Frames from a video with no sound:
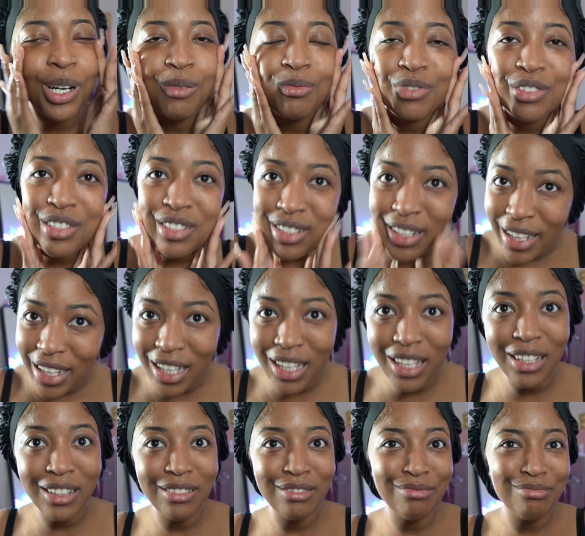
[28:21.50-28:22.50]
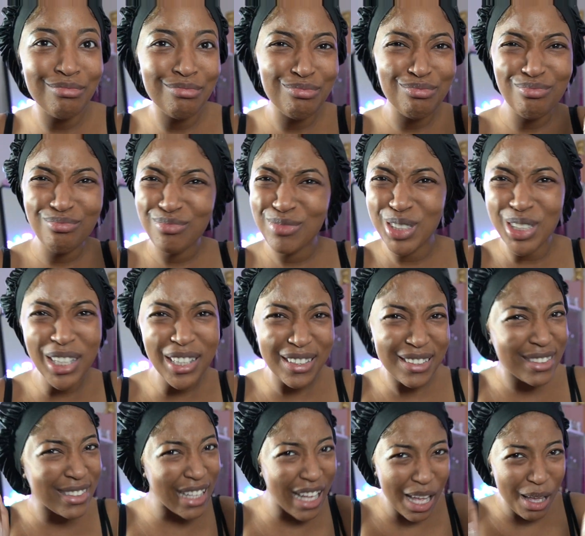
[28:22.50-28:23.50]
I'm saying? Do you
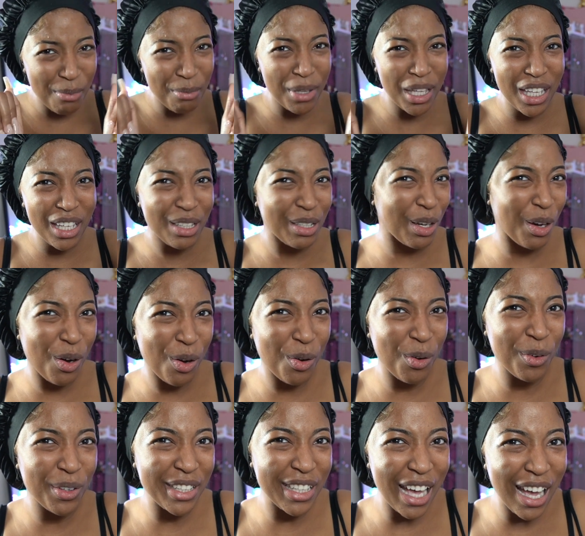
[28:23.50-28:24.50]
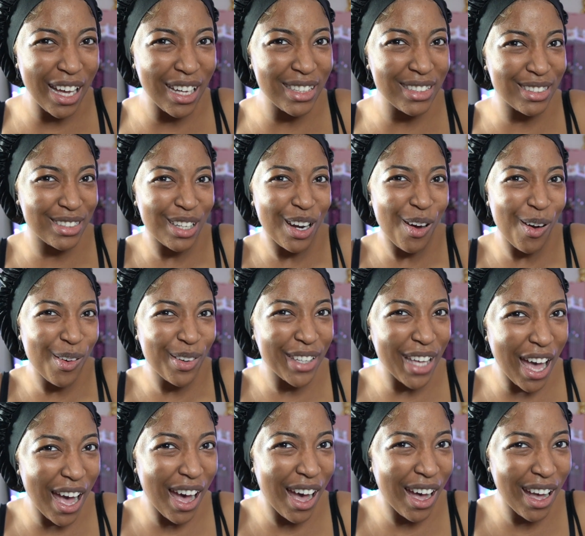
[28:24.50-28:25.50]
understand me? No? Yes? No?
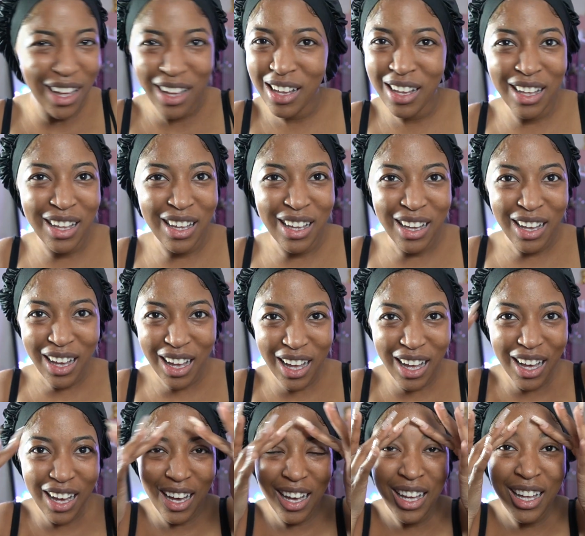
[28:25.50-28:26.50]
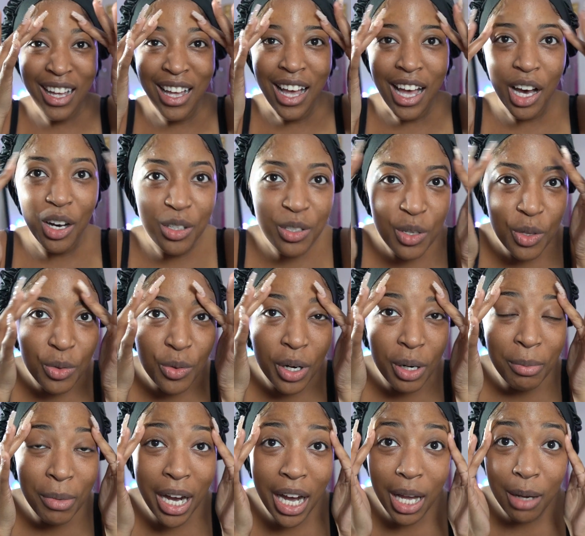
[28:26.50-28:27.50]
Yeah? Huh? I also threaded
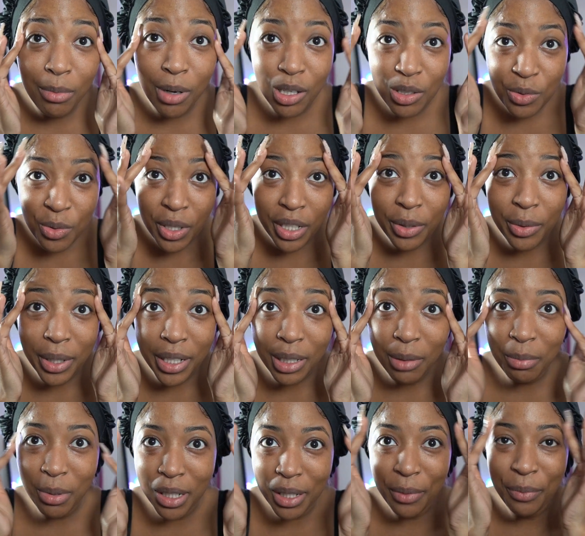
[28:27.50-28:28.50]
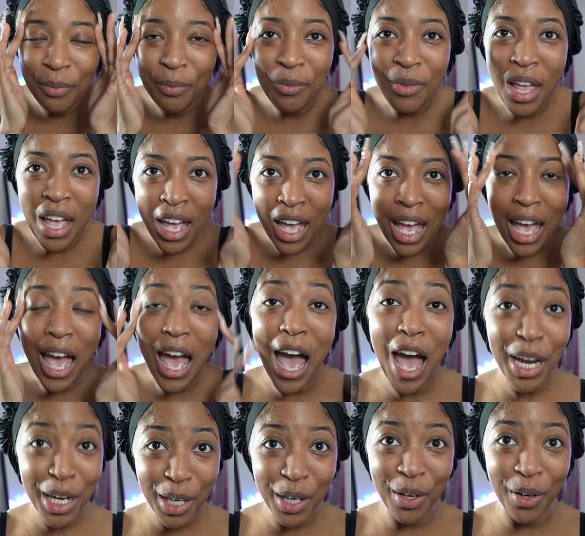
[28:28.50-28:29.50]
my eyebrows really quick, but
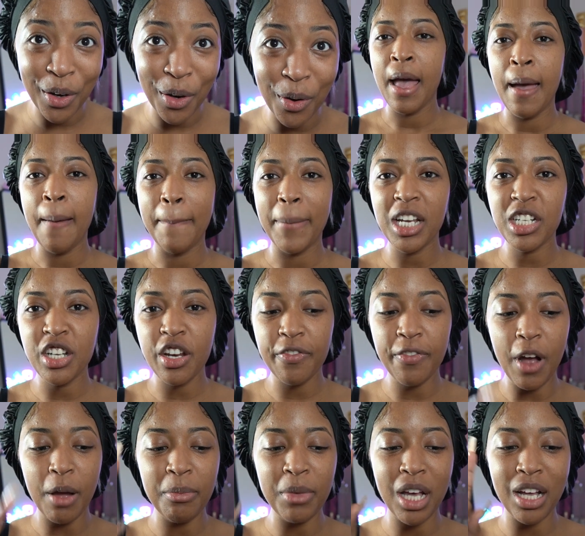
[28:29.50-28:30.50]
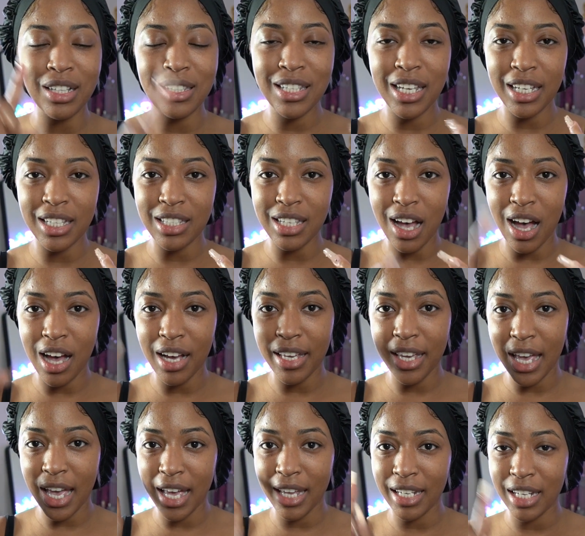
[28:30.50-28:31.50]
anywho, make sure you follow me on TikTok
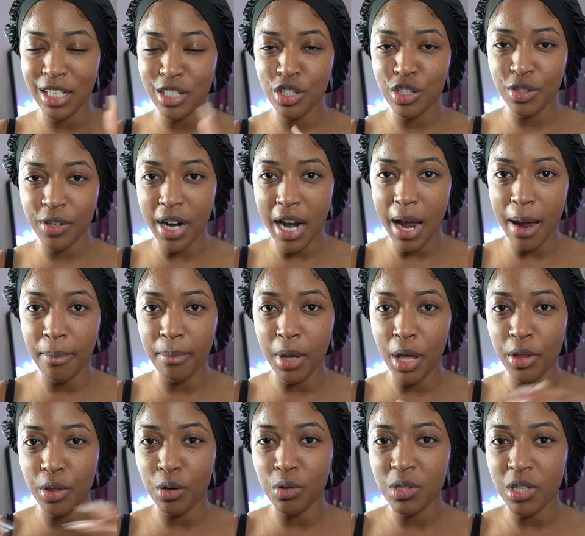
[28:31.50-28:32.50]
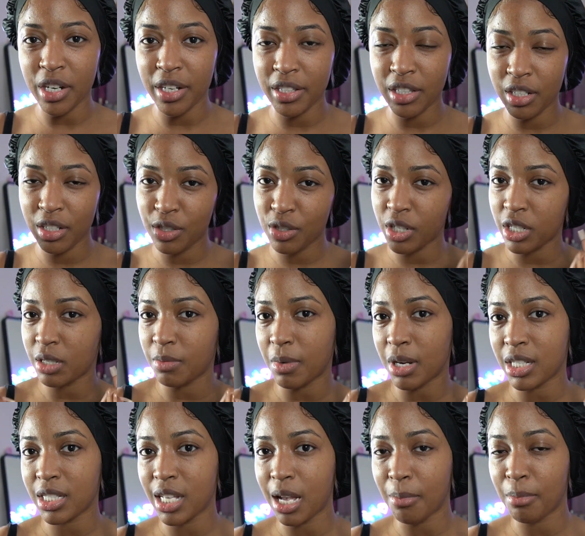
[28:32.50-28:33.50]
and Instagram. Those are in the description
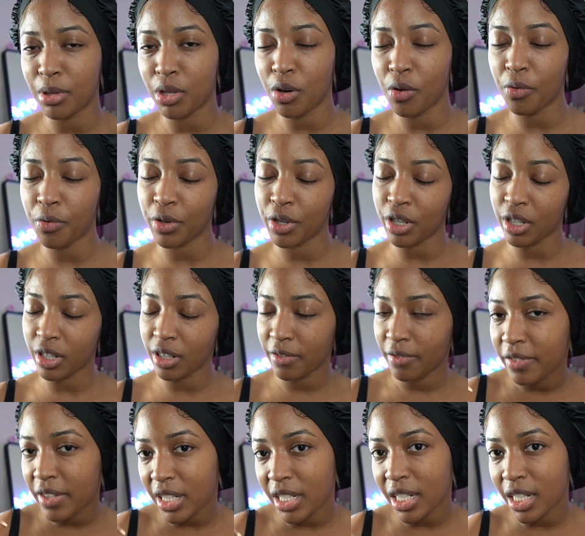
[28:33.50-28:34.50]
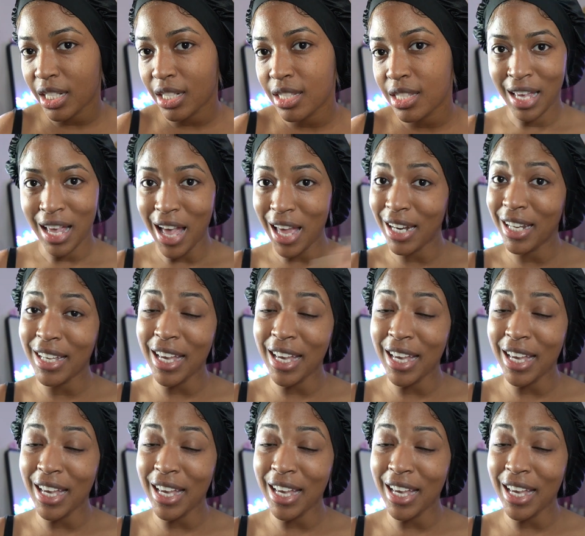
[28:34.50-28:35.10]
box down below for your convenience. And